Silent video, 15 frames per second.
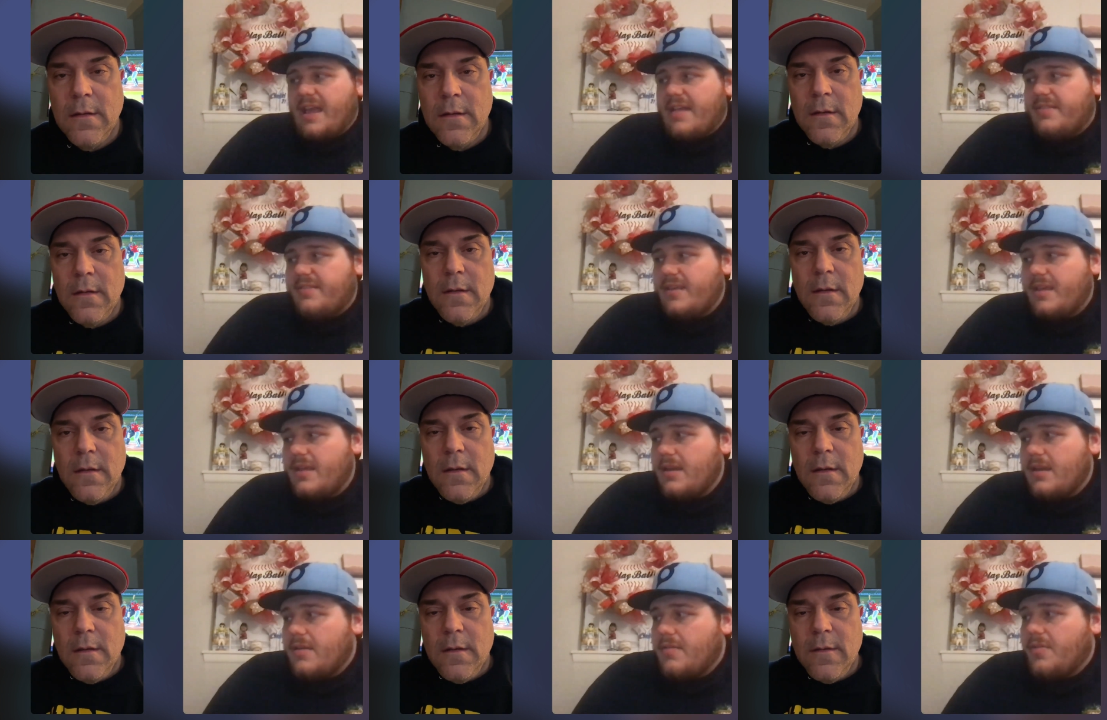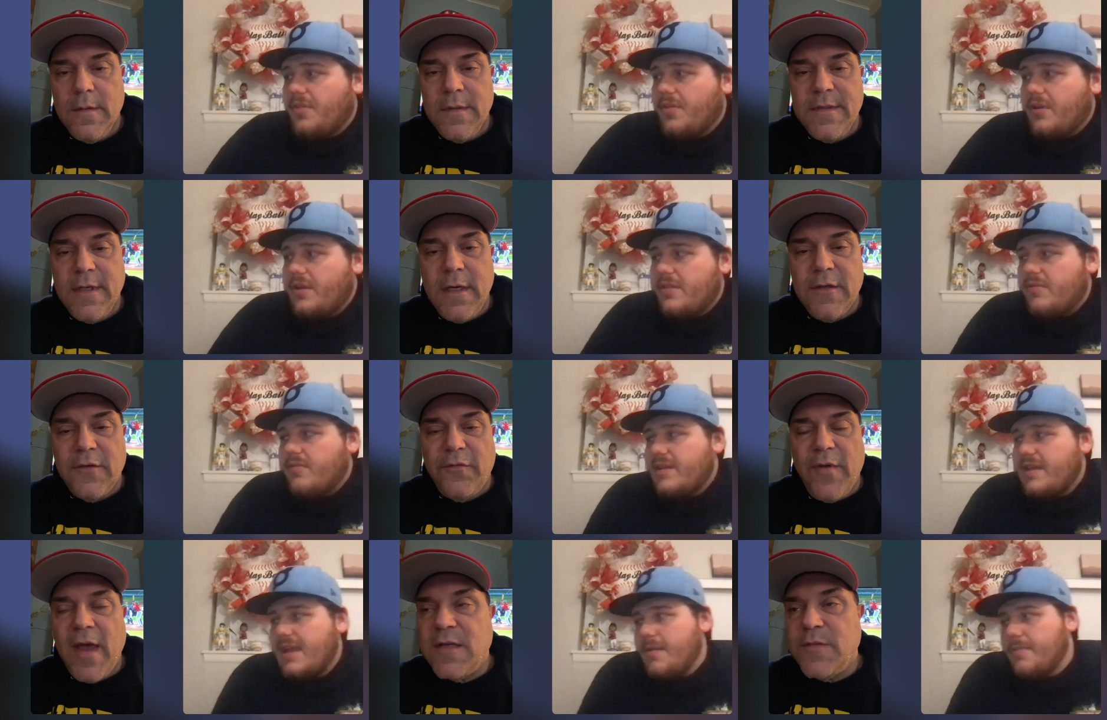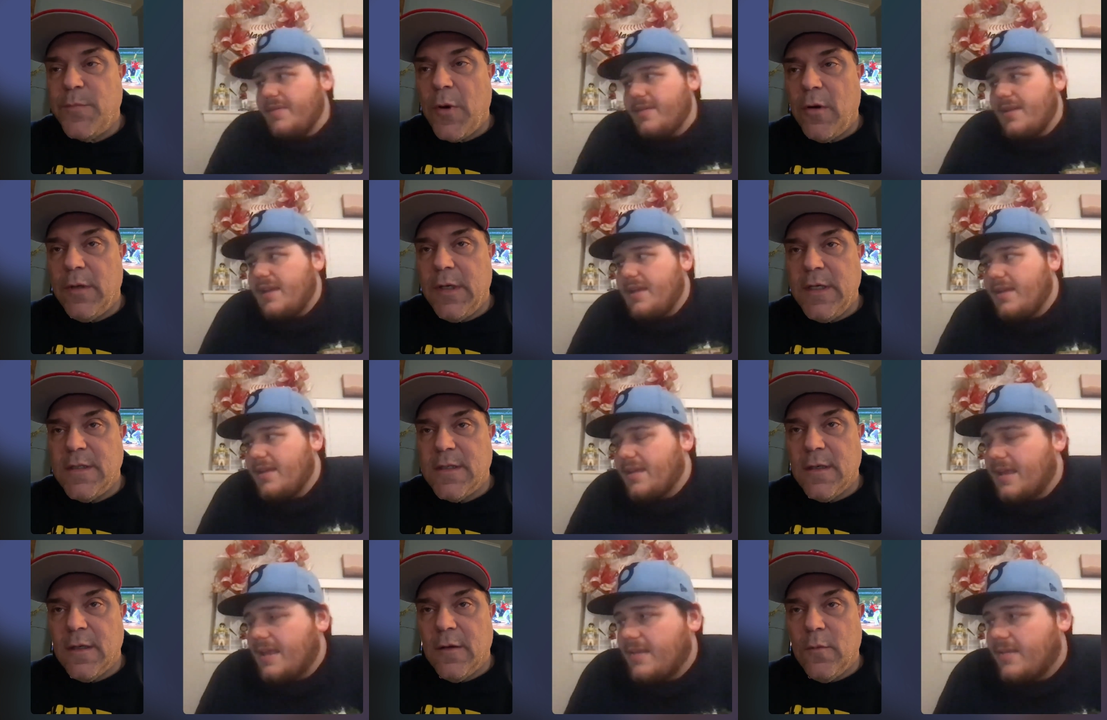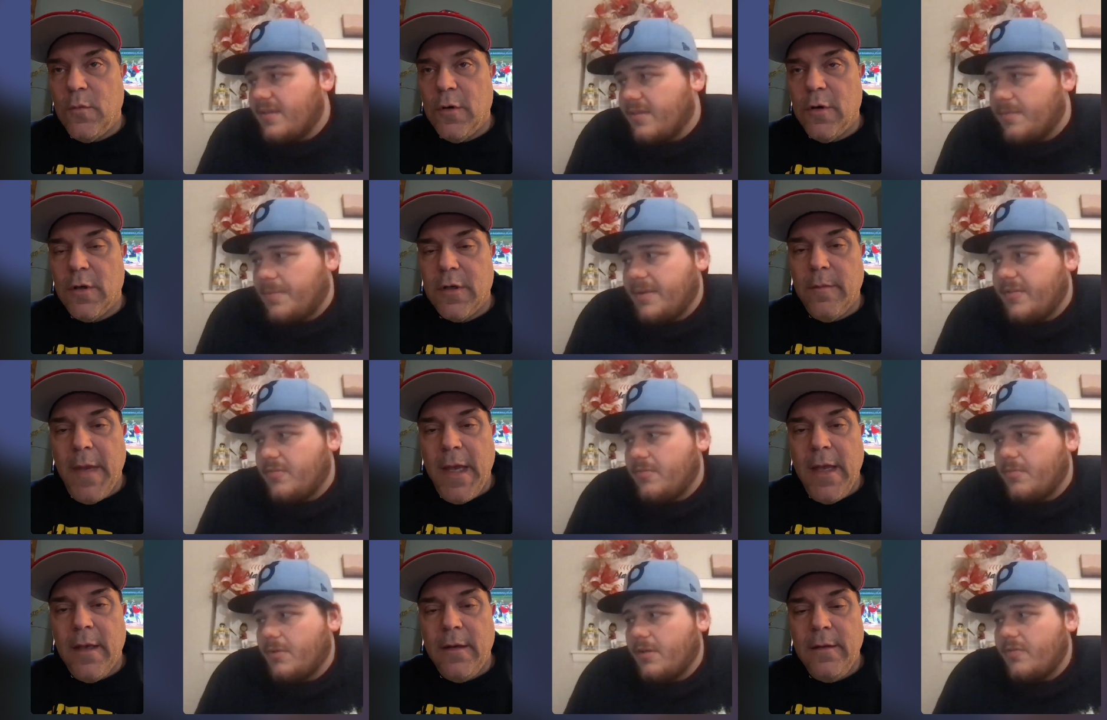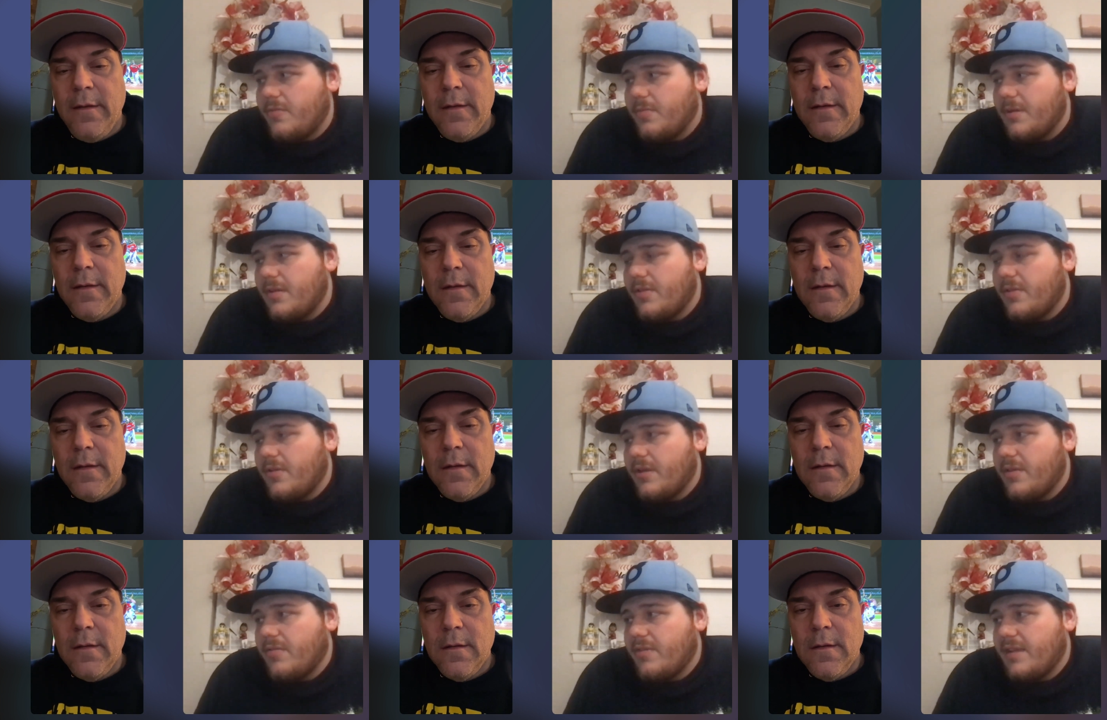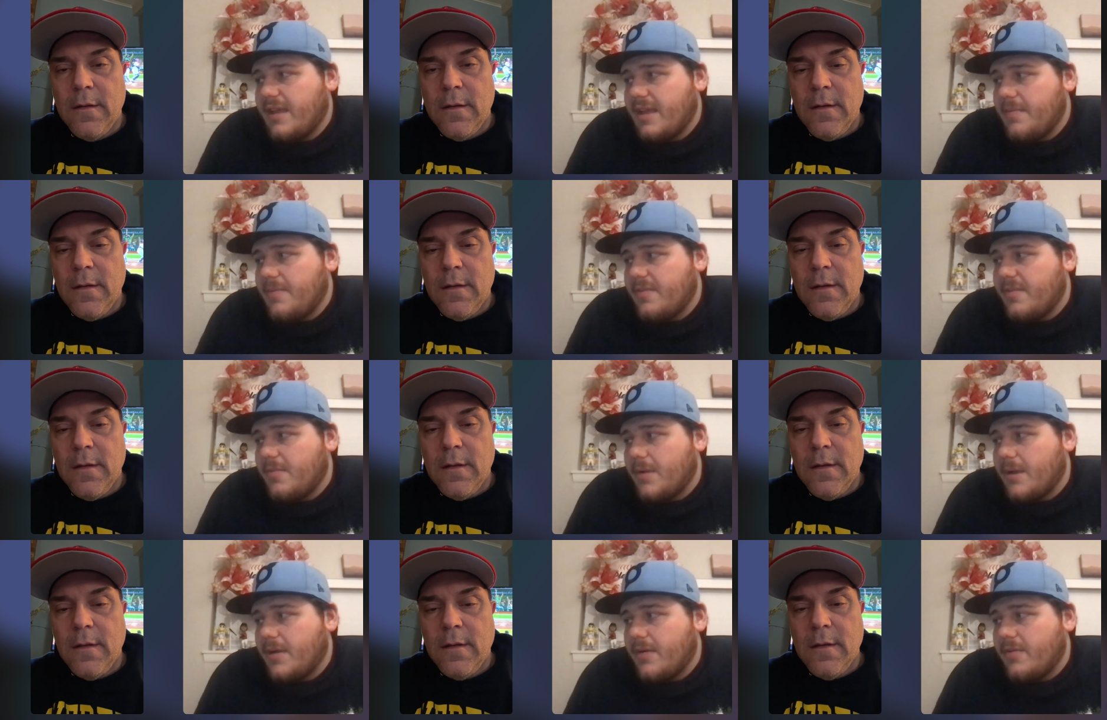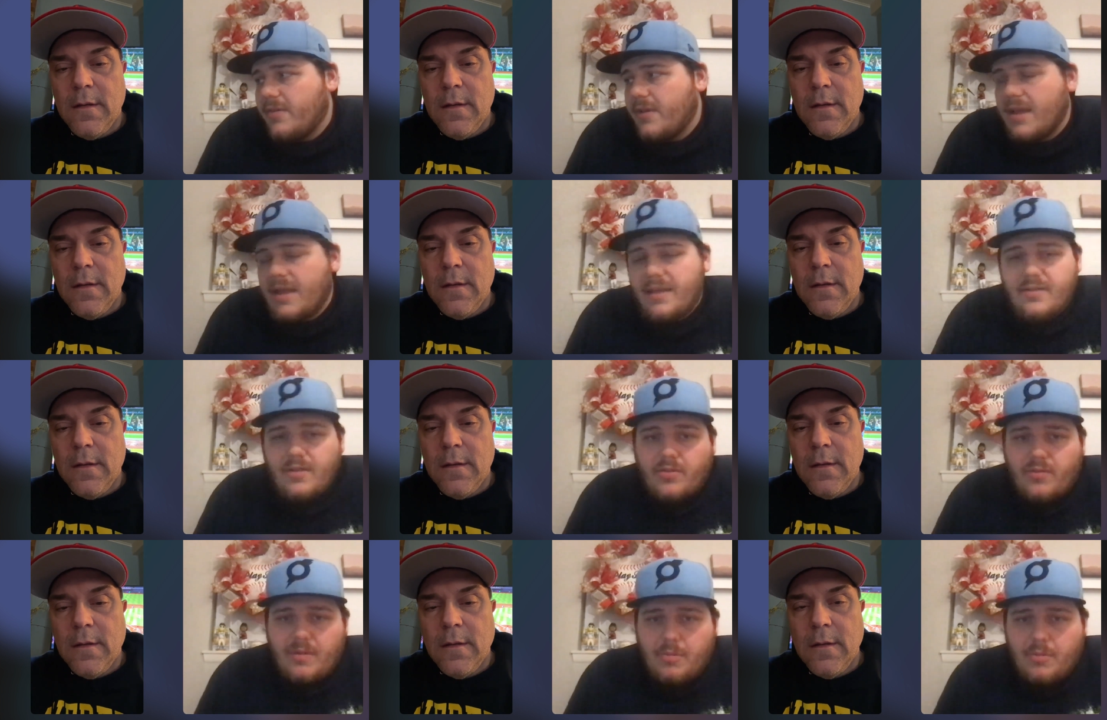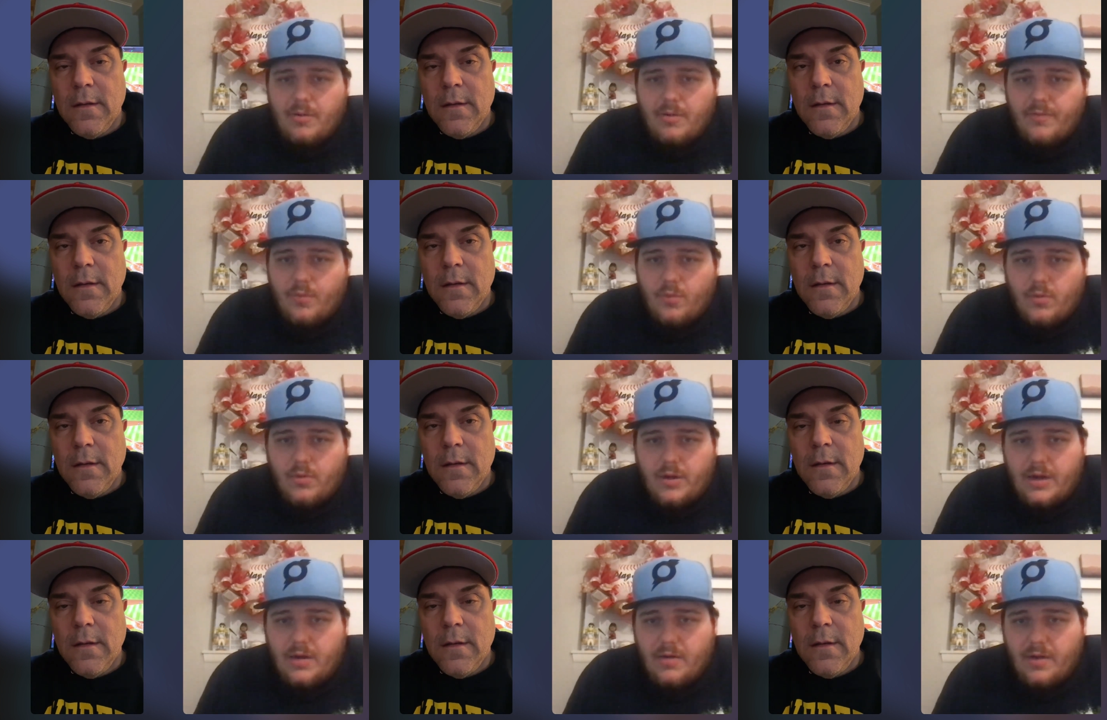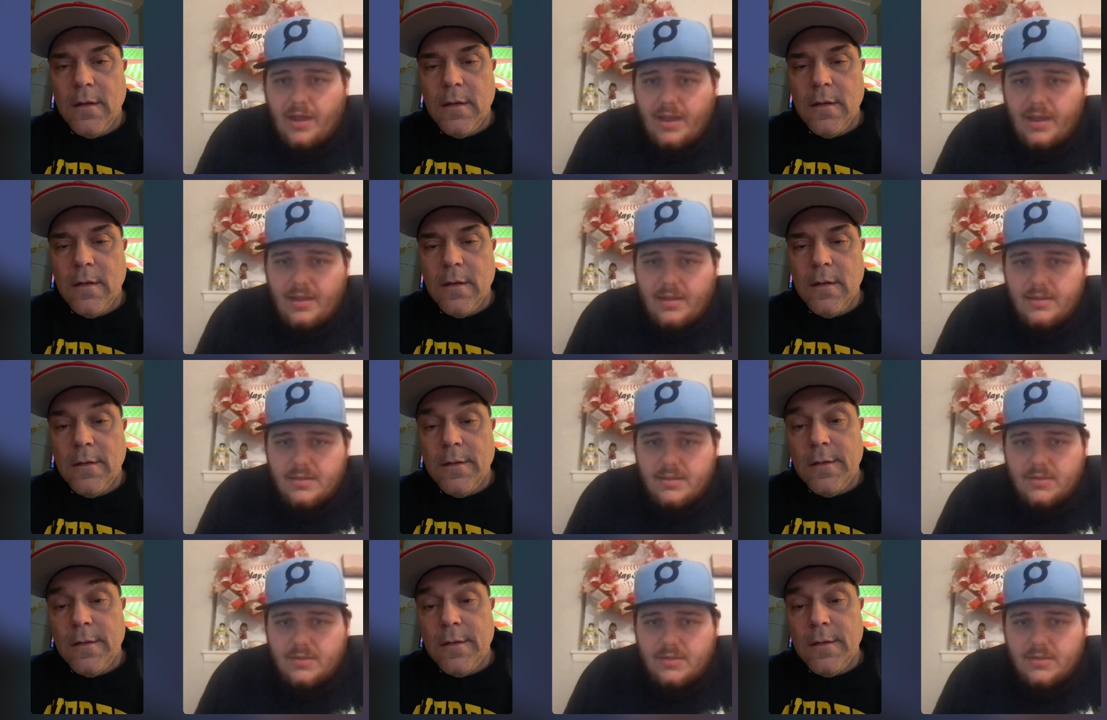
Speaker 1: good stats in 33 games. He worked. he doesn't pitch much, but in 33 games in the minors, he's a 3.4 ERA.